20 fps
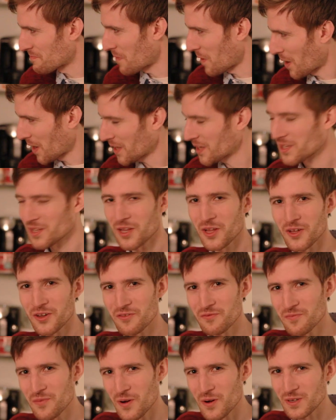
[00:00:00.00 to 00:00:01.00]
buy a lot
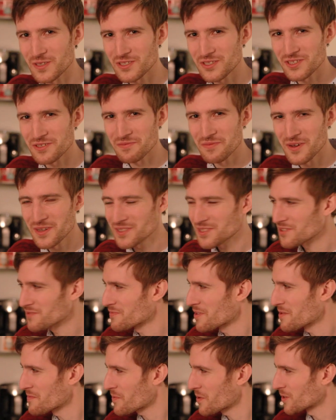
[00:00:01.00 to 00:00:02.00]
of poetry. Most of
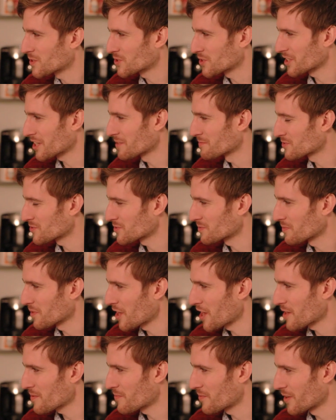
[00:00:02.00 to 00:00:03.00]
my poetry comes from
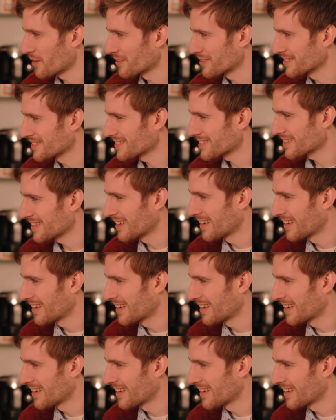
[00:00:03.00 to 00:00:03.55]
libraries.